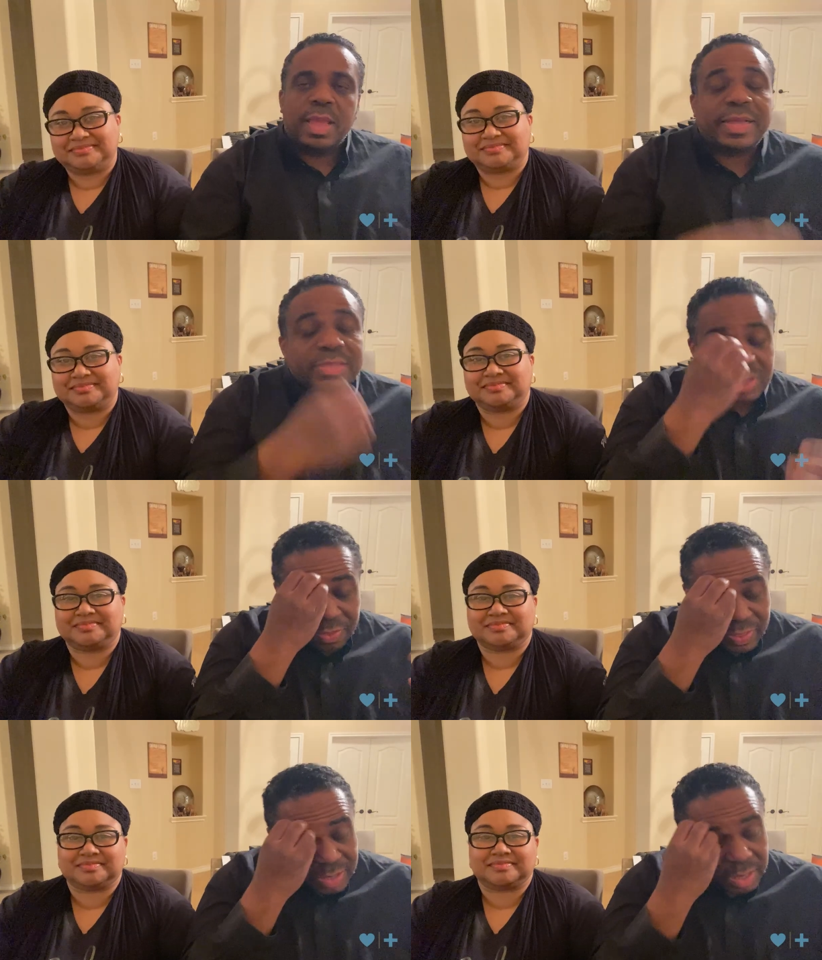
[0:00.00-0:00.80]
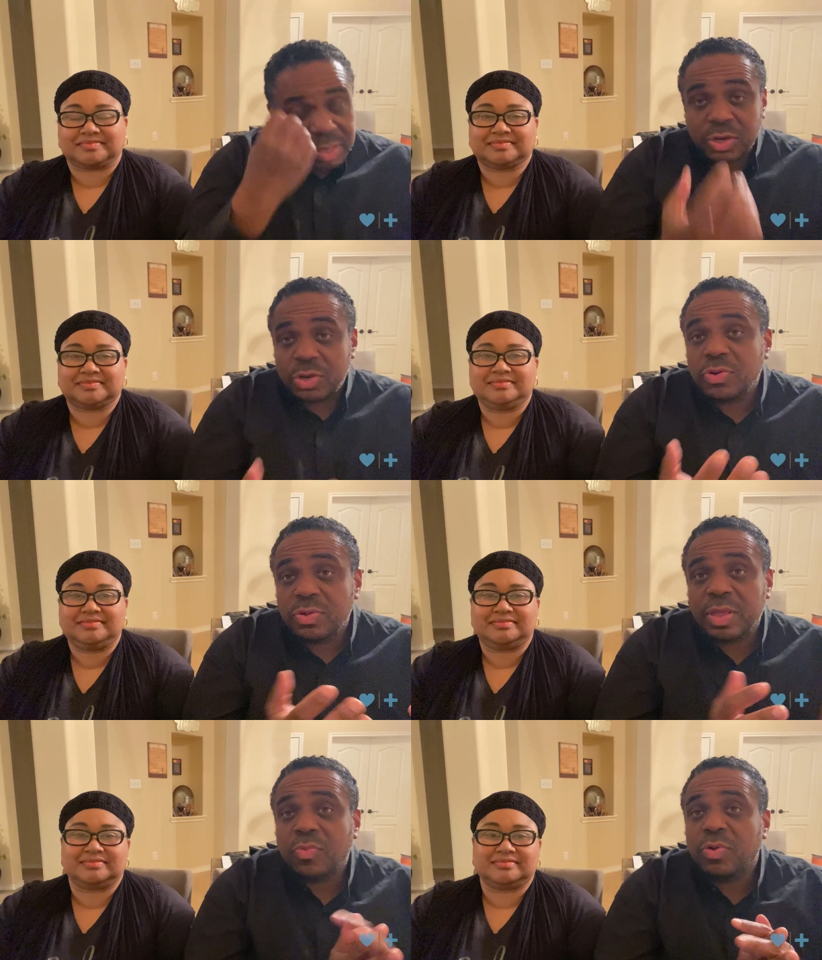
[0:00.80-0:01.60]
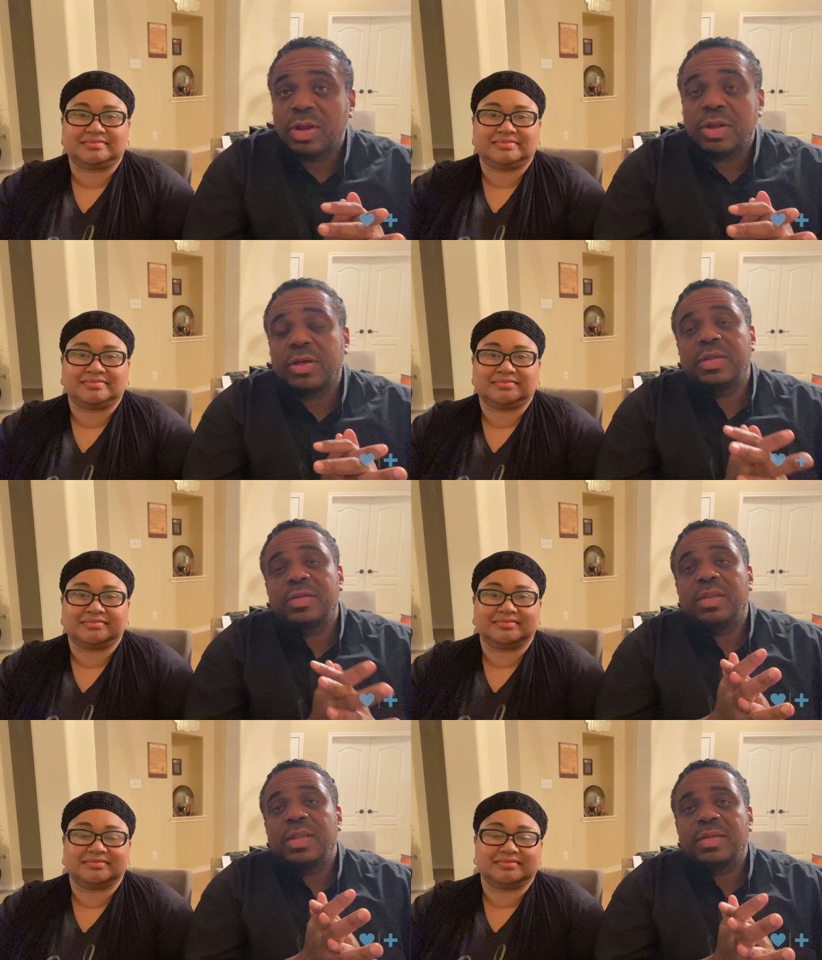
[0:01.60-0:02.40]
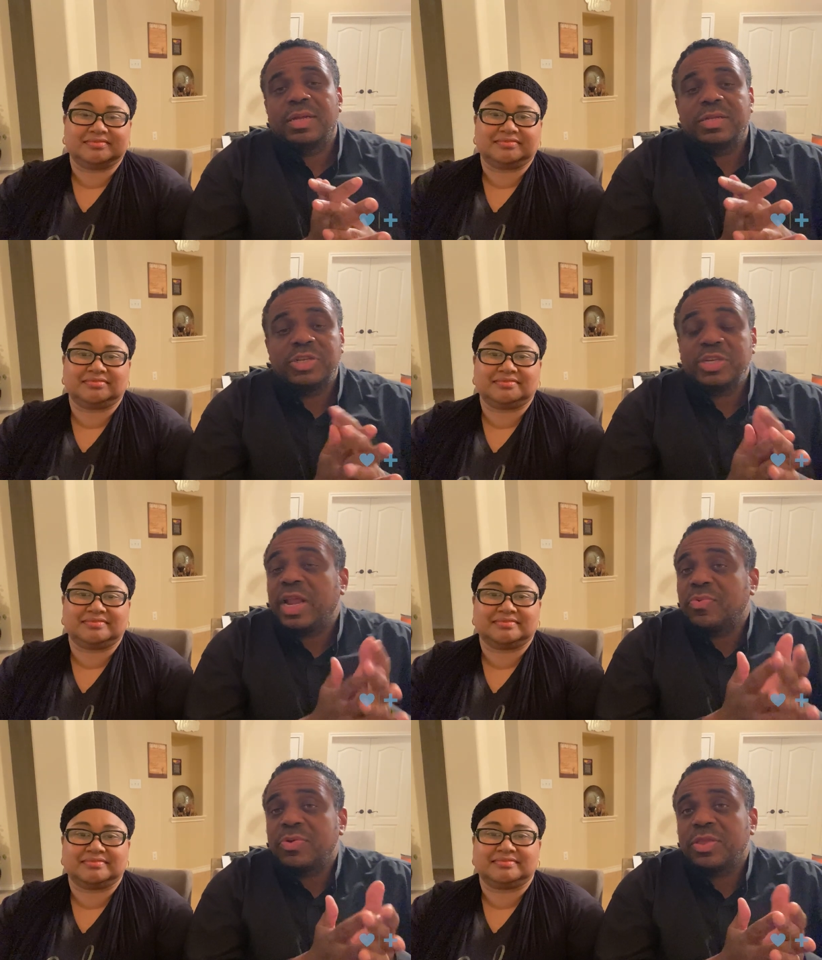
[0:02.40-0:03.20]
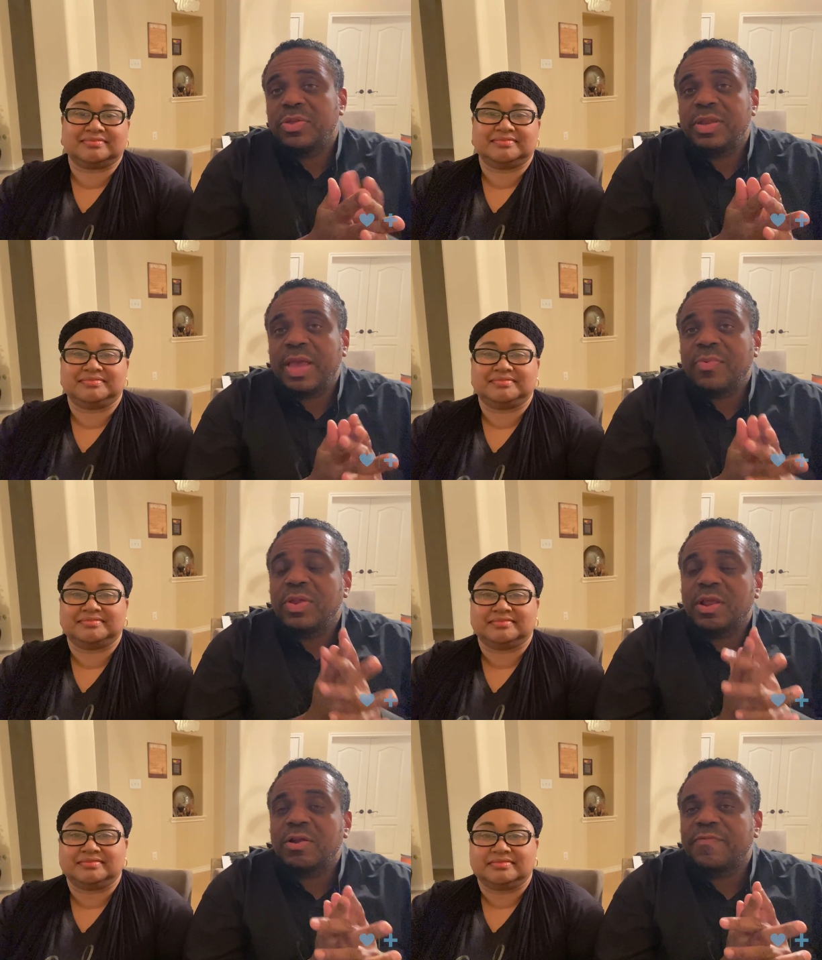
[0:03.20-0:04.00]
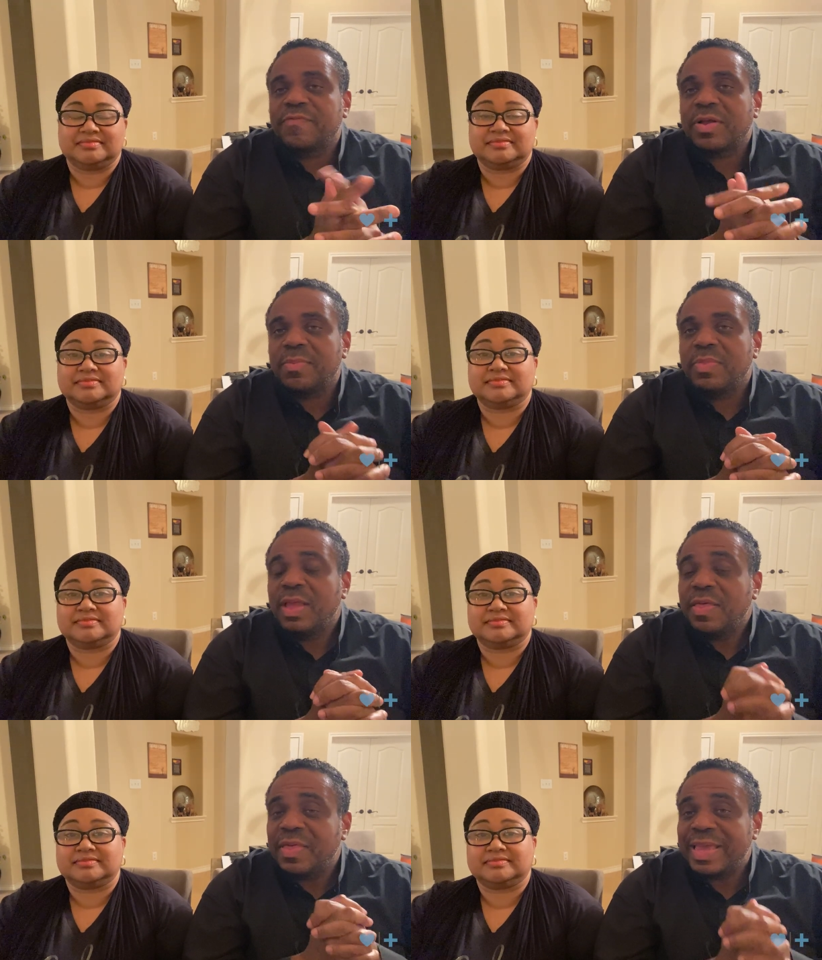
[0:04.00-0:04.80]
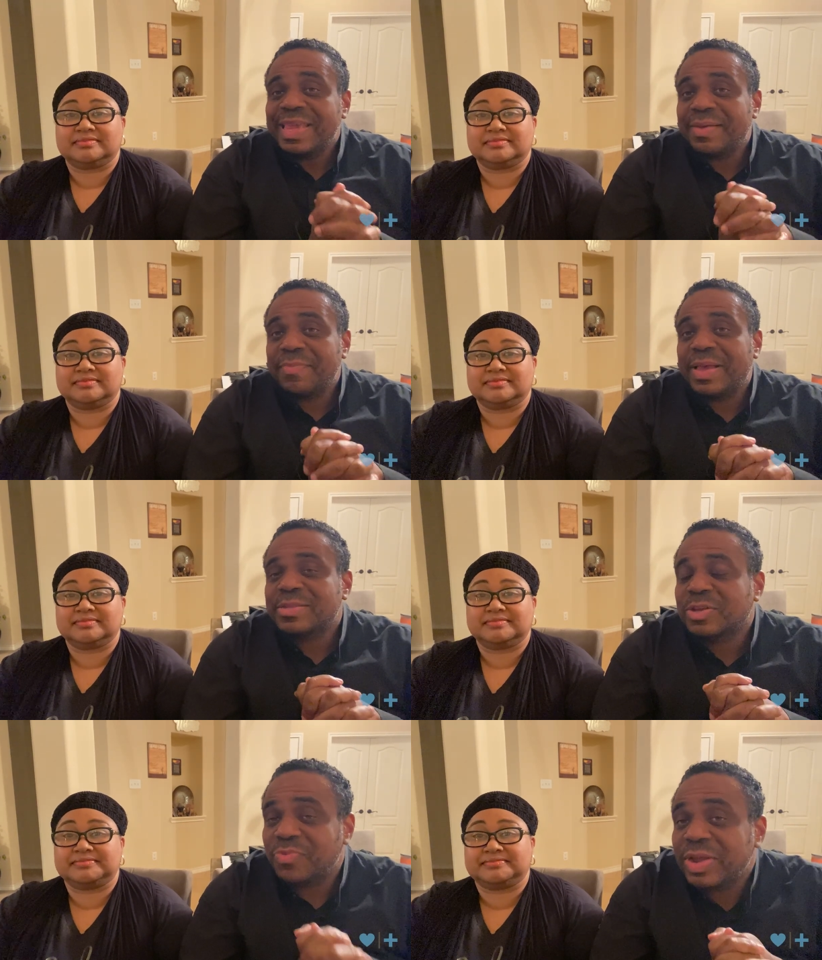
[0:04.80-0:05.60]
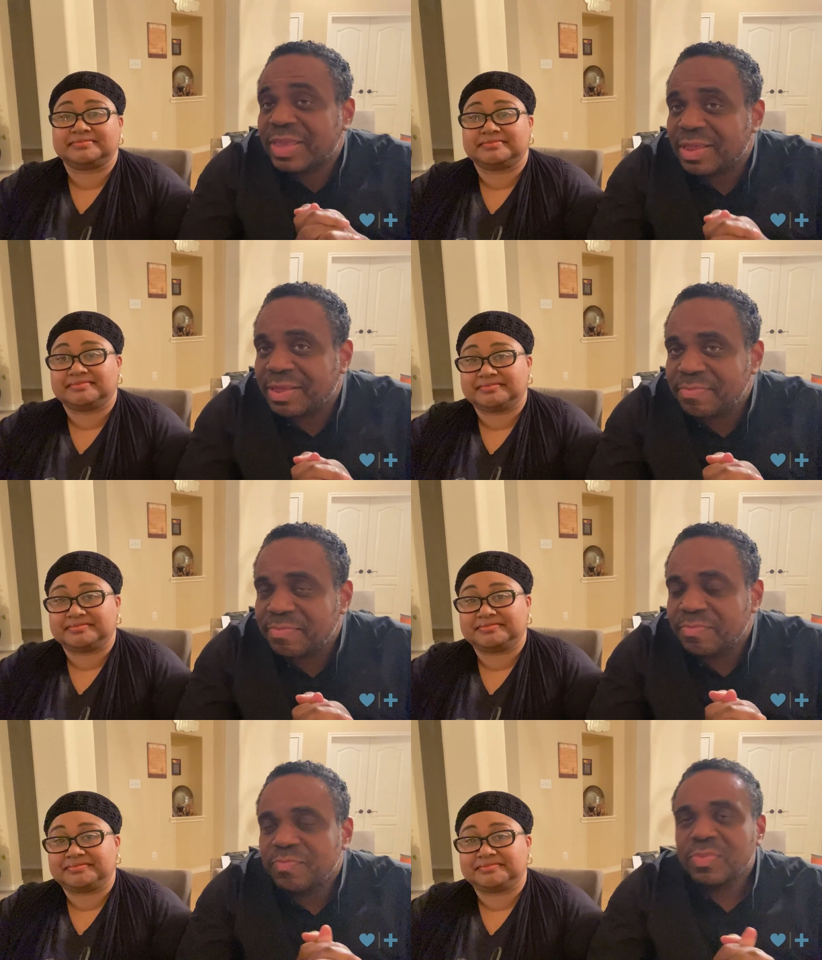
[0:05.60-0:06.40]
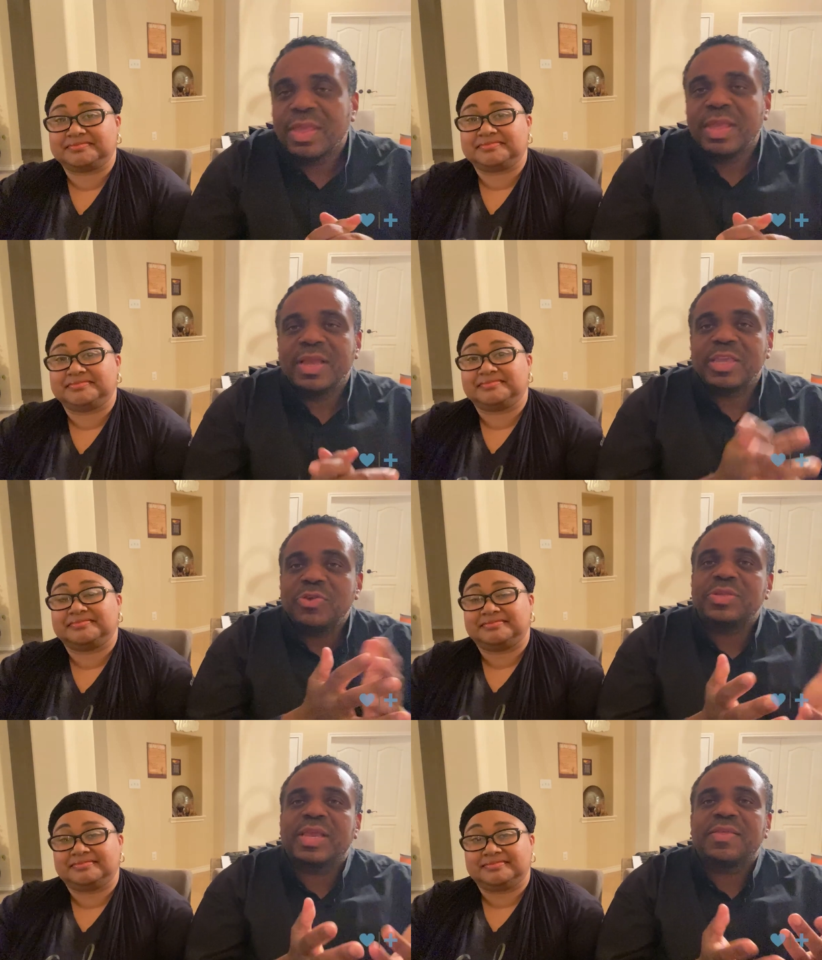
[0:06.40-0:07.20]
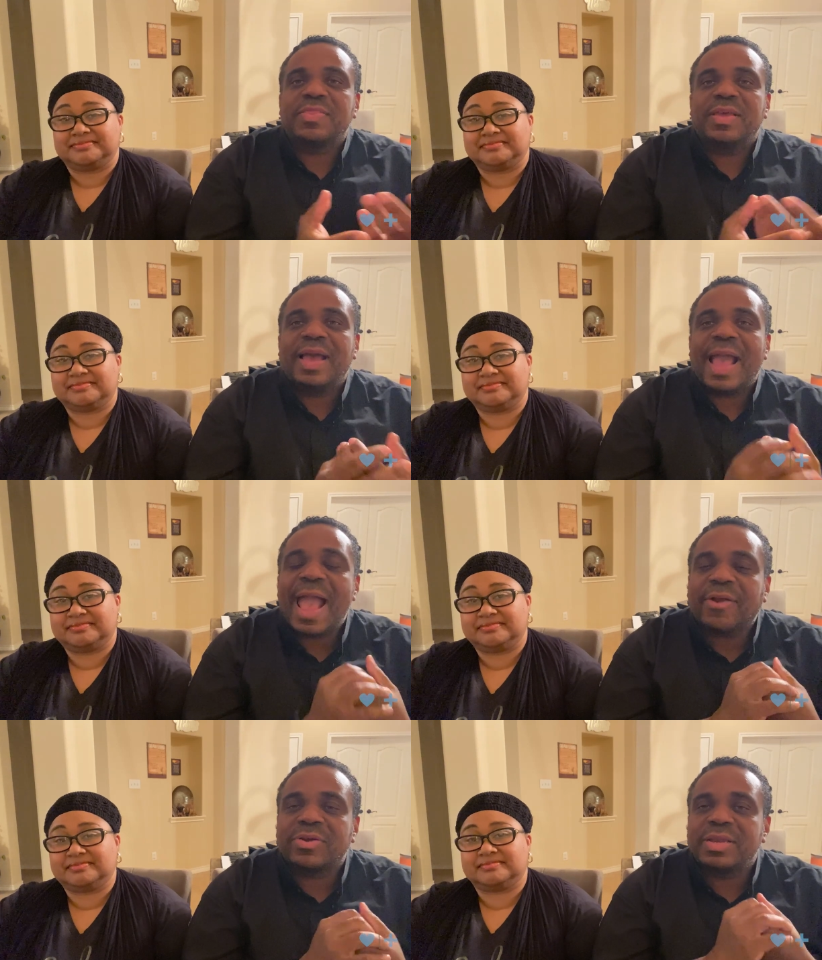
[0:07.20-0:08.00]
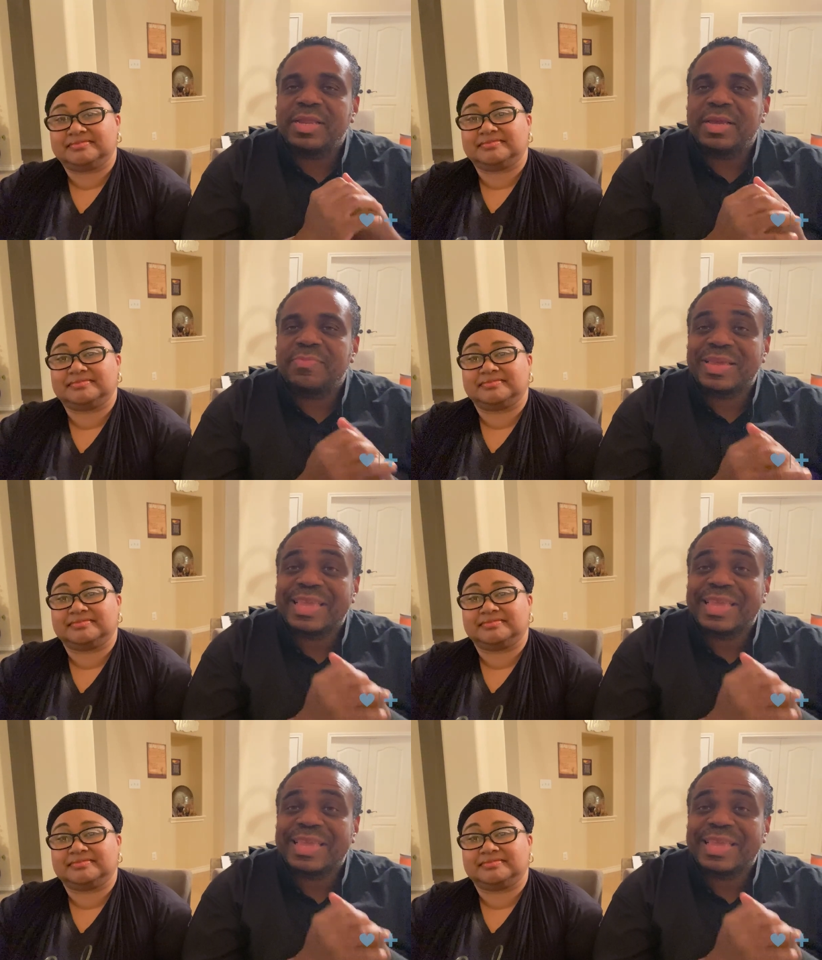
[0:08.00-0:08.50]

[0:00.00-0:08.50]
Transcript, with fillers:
Speaker 1: And so this is a tool that we're going to share with you today. We learned it from the EMS curriculum using the acronym